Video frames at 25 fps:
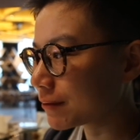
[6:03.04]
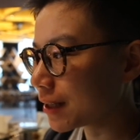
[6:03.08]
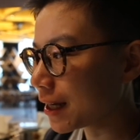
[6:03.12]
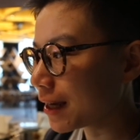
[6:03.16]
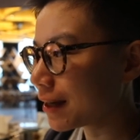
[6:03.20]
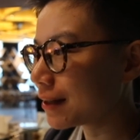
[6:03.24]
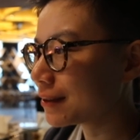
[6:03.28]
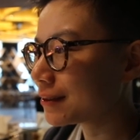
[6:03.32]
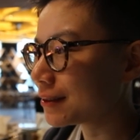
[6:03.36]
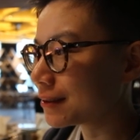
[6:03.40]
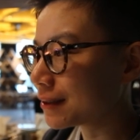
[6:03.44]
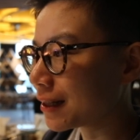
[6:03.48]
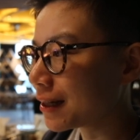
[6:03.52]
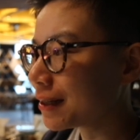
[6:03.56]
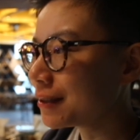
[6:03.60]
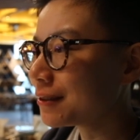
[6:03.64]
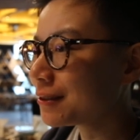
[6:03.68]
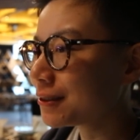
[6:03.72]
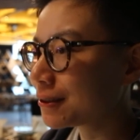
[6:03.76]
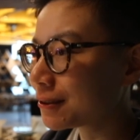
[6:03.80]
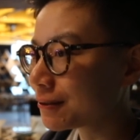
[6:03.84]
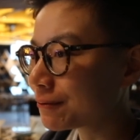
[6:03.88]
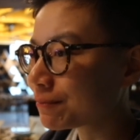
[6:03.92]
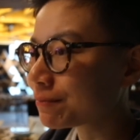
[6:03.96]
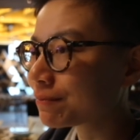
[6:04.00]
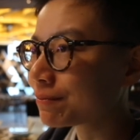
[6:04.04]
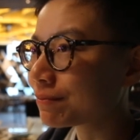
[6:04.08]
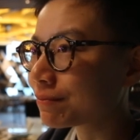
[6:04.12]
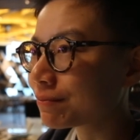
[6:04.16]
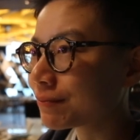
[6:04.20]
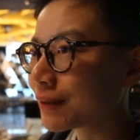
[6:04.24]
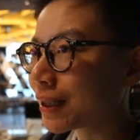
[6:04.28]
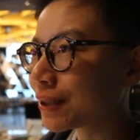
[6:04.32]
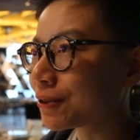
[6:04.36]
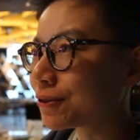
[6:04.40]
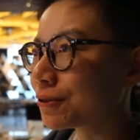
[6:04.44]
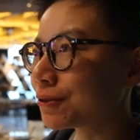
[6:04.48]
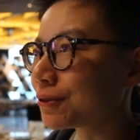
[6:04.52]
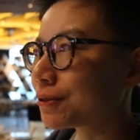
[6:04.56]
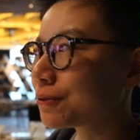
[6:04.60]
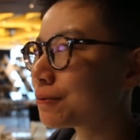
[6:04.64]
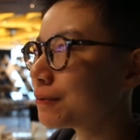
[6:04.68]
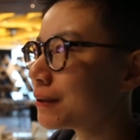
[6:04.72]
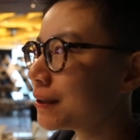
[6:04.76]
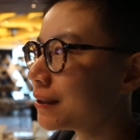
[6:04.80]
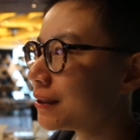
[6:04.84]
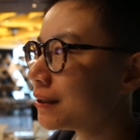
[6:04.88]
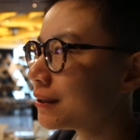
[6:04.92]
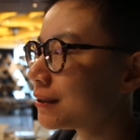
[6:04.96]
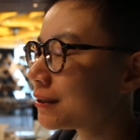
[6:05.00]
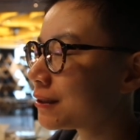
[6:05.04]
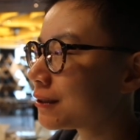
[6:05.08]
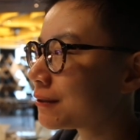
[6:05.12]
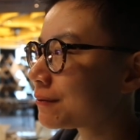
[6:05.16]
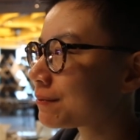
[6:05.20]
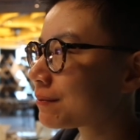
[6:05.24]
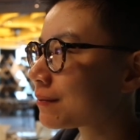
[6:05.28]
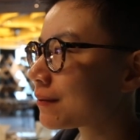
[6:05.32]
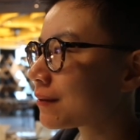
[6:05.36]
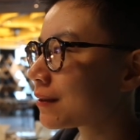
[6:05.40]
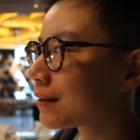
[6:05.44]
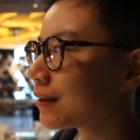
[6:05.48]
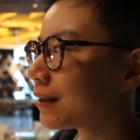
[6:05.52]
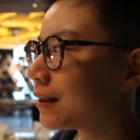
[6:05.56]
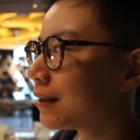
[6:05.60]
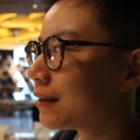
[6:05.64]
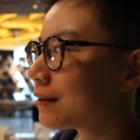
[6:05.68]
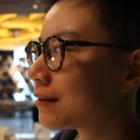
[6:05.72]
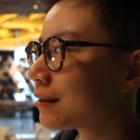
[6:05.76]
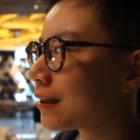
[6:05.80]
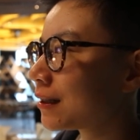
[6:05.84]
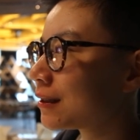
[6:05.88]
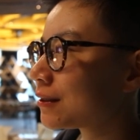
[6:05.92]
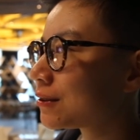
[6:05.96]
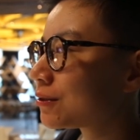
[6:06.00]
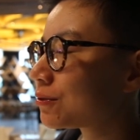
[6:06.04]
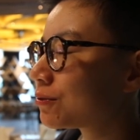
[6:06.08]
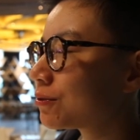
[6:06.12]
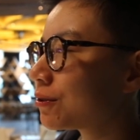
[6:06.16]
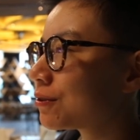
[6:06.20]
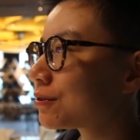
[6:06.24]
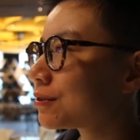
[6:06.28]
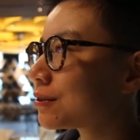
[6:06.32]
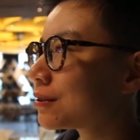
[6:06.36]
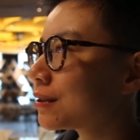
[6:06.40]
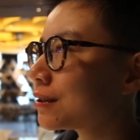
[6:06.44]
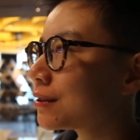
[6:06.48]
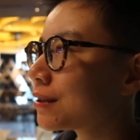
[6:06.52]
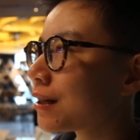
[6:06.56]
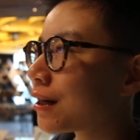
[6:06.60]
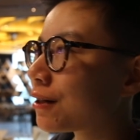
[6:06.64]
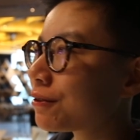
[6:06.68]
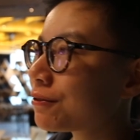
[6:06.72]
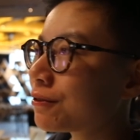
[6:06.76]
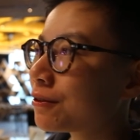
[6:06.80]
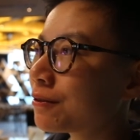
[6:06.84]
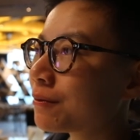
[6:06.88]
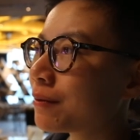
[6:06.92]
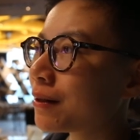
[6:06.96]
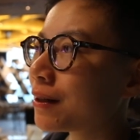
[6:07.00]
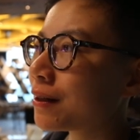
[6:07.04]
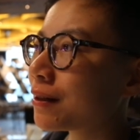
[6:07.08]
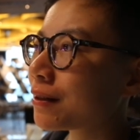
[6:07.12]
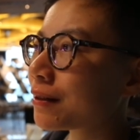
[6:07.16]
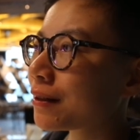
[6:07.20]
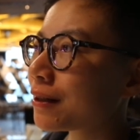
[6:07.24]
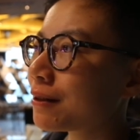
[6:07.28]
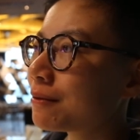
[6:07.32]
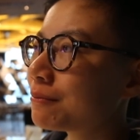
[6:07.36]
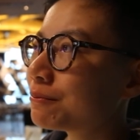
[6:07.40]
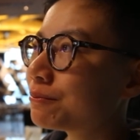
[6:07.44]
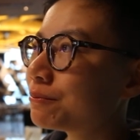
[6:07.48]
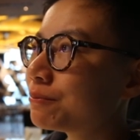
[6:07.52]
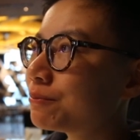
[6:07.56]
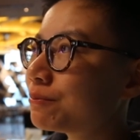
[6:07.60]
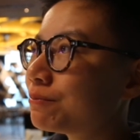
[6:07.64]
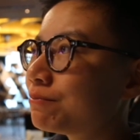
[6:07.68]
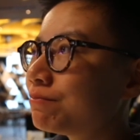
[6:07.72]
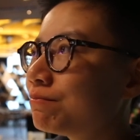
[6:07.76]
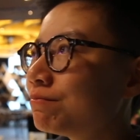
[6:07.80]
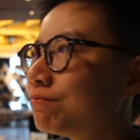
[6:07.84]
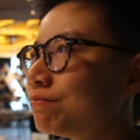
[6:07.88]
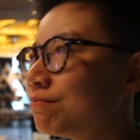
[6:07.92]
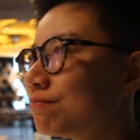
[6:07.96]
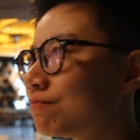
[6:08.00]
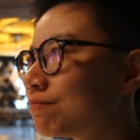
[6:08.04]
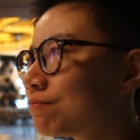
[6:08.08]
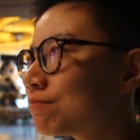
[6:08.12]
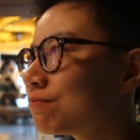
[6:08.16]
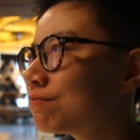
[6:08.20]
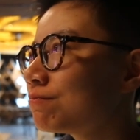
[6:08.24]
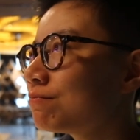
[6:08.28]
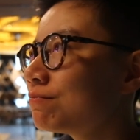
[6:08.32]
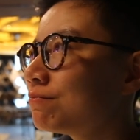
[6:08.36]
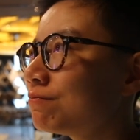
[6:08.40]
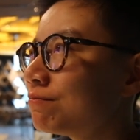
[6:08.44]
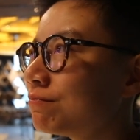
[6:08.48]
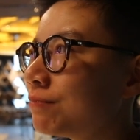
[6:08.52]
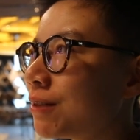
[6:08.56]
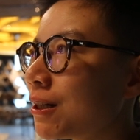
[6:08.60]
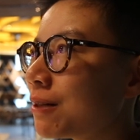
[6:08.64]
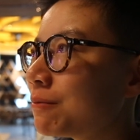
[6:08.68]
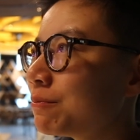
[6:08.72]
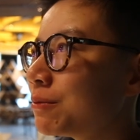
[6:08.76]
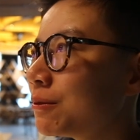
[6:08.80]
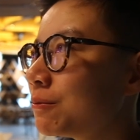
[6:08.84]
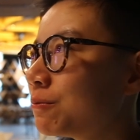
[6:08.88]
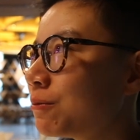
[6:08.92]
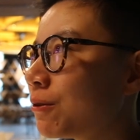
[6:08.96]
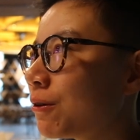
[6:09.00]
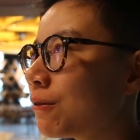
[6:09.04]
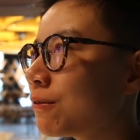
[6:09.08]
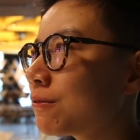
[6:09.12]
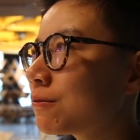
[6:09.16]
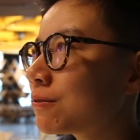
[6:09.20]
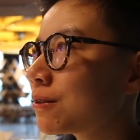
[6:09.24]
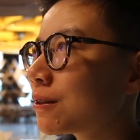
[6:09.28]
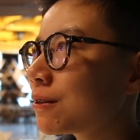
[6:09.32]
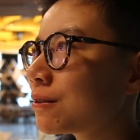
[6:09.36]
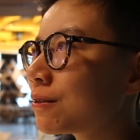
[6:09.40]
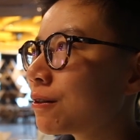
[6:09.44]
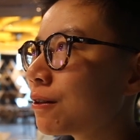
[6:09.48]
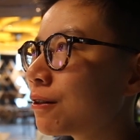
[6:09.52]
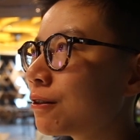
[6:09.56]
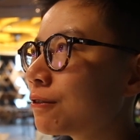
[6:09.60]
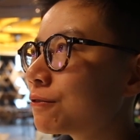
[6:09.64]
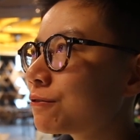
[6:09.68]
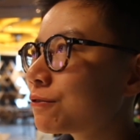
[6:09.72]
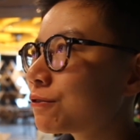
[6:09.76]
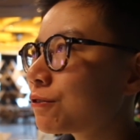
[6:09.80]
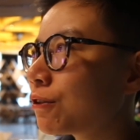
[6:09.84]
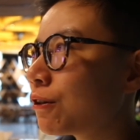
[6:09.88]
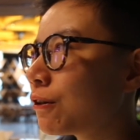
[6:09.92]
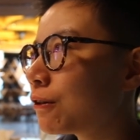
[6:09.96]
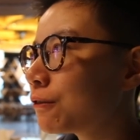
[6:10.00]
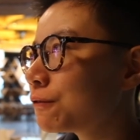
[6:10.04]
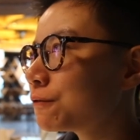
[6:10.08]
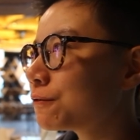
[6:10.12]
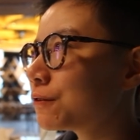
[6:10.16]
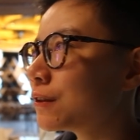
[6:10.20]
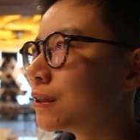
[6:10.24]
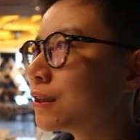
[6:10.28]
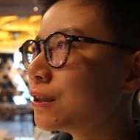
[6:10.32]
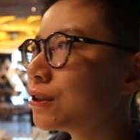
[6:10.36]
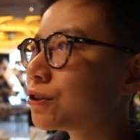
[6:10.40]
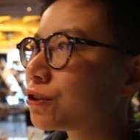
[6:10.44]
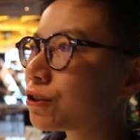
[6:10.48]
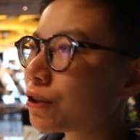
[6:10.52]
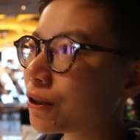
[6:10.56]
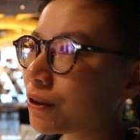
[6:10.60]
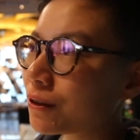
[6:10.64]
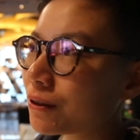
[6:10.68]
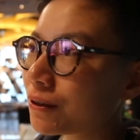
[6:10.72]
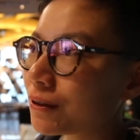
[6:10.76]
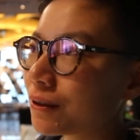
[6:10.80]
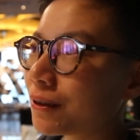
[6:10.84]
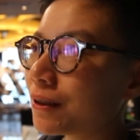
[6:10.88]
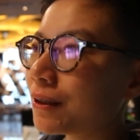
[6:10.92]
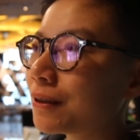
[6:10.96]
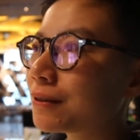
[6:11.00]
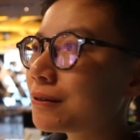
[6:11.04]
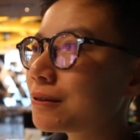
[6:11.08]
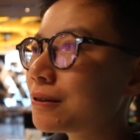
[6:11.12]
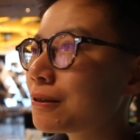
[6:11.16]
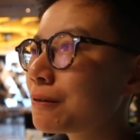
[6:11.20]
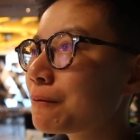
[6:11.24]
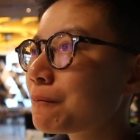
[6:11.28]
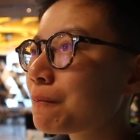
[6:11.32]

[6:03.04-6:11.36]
Yeah, it's nice, not too sweet, and nice roasted aroma can let people think of coffee, chocolate.